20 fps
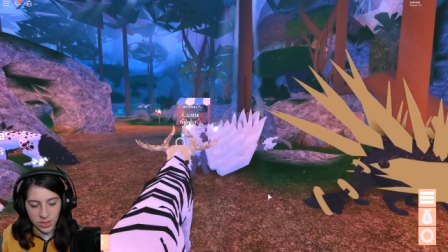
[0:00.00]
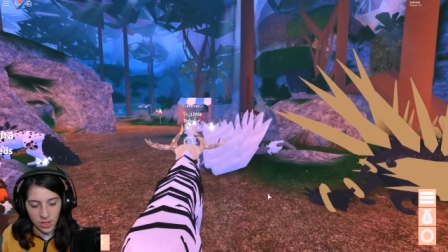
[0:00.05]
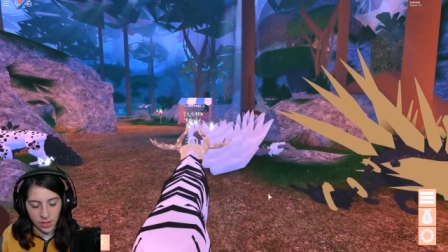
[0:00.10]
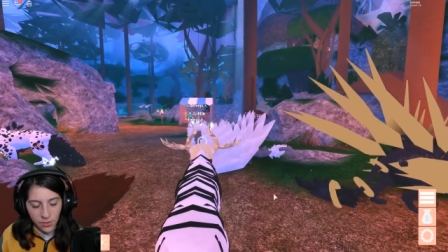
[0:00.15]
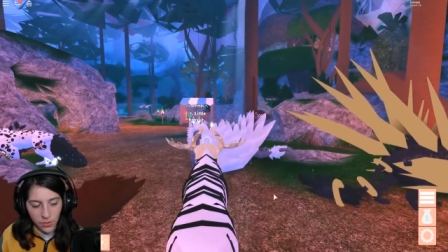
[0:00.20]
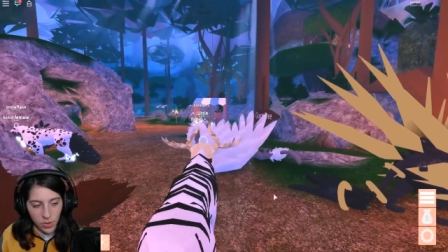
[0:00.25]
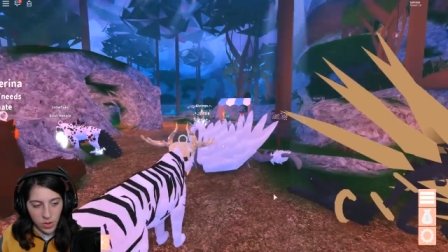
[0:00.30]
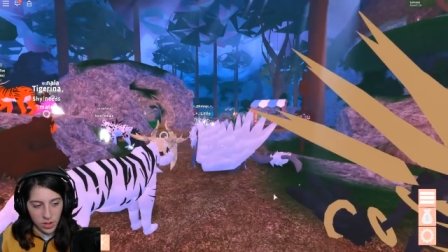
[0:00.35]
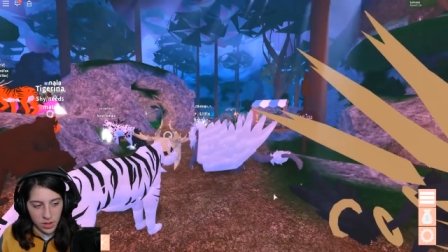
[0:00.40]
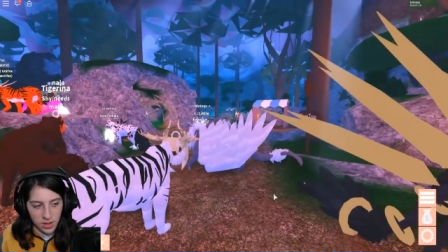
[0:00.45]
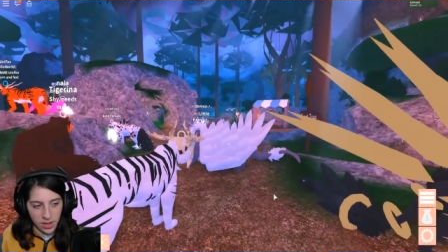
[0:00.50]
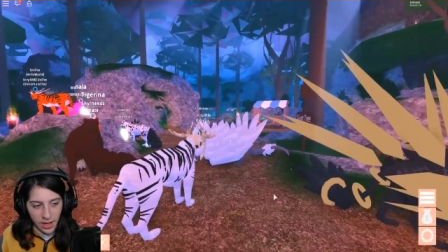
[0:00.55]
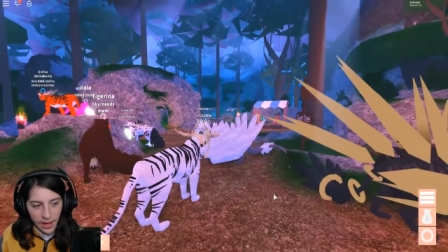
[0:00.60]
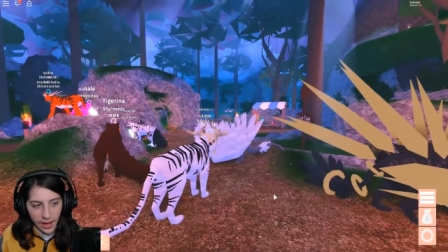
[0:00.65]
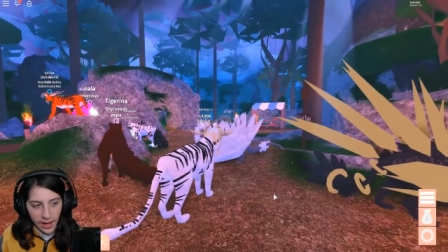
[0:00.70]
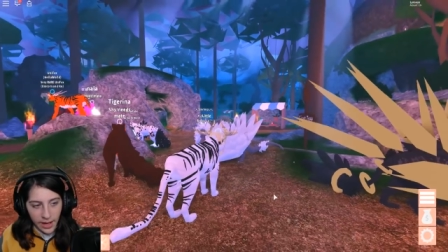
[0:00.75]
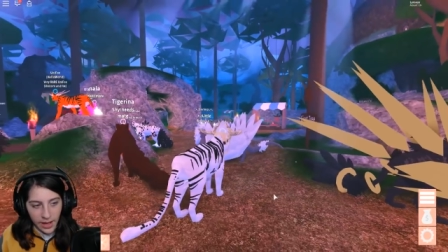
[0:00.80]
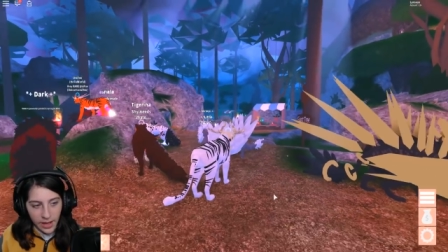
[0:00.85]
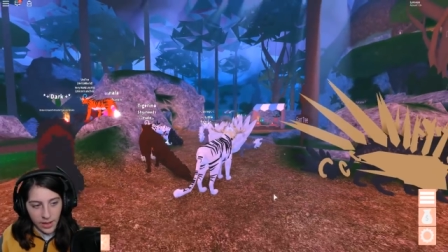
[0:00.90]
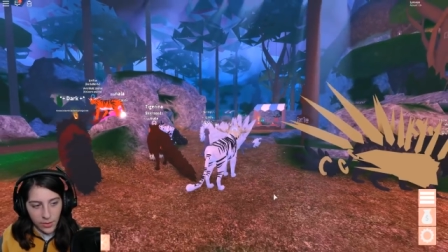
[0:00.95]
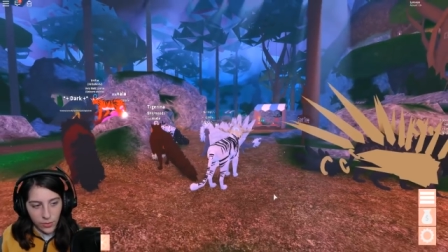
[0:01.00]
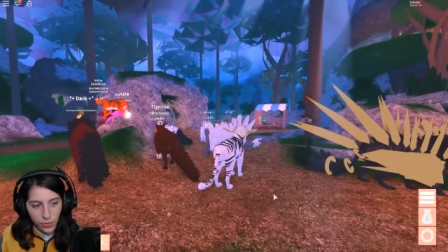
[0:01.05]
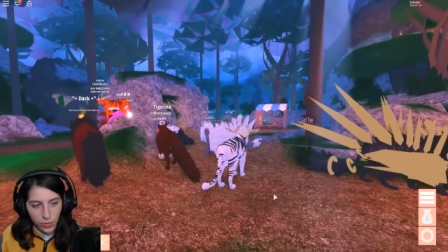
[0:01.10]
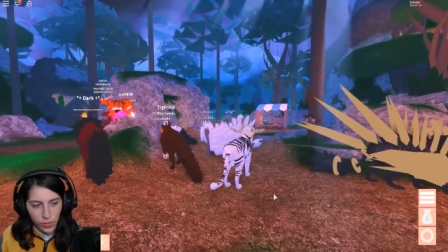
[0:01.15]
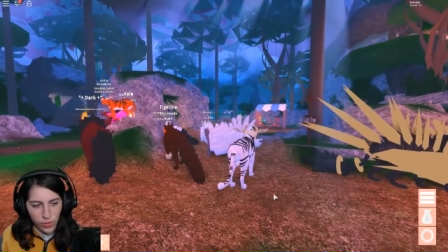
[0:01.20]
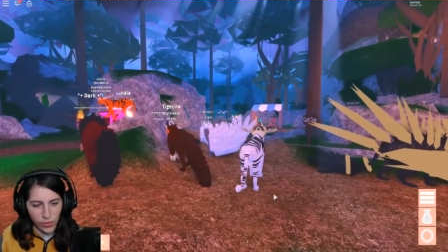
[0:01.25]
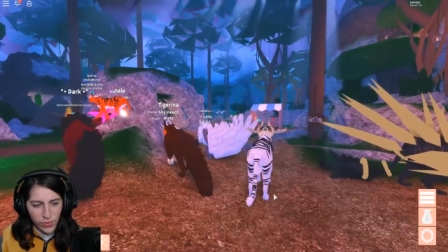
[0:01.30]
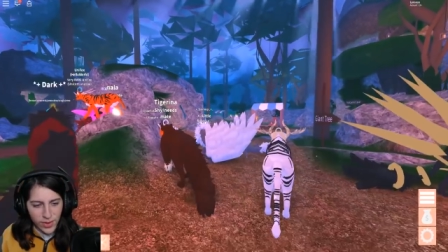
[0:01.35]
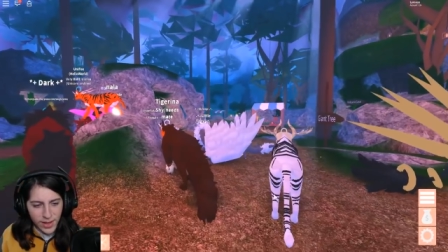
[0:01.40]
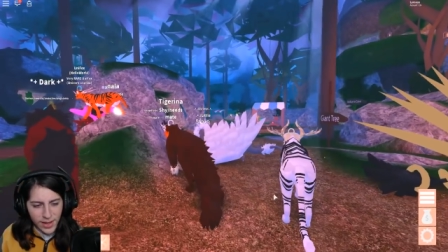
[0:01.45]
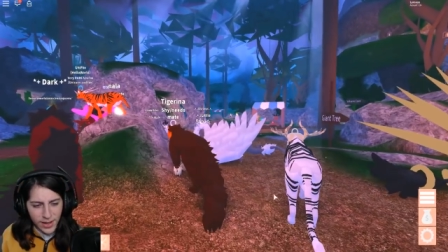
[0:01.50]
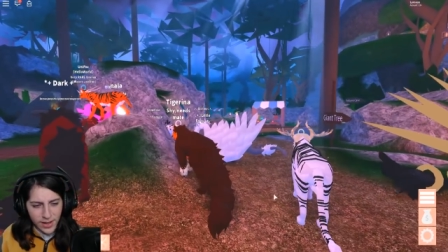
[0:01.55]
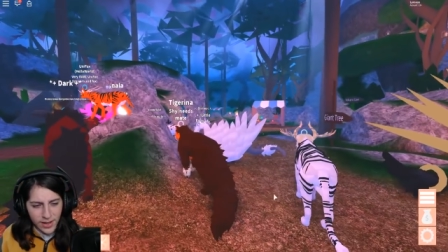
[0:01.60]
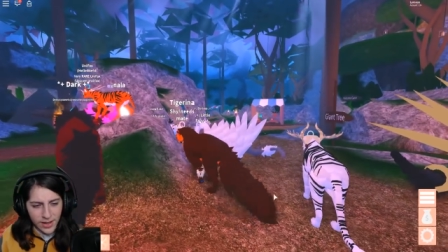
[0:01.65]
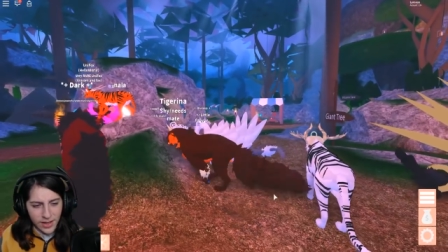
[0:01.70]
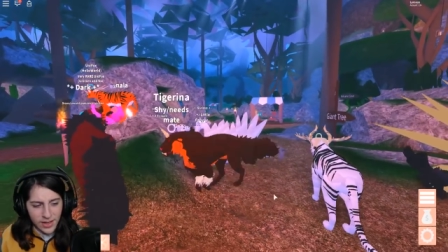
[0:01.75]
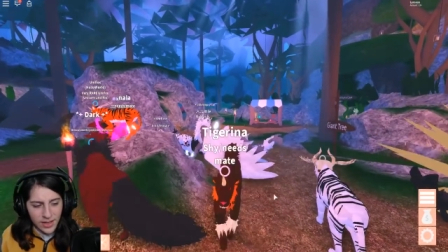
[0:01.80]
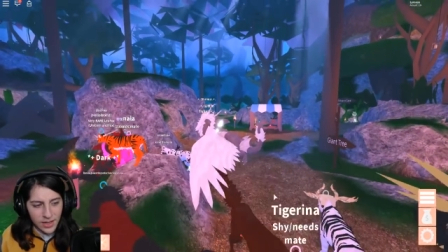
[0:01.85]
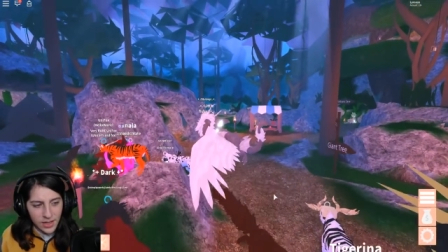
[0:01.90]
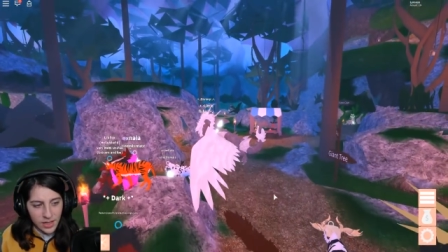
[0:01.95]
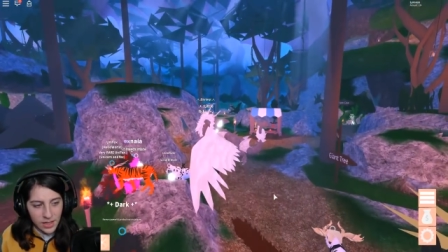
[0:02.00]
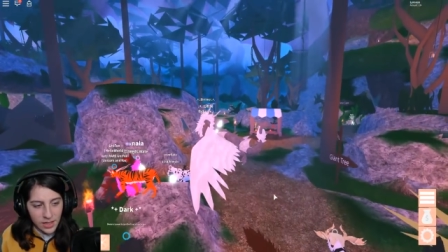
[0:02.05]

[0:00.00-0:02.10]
I want that. Oh my god.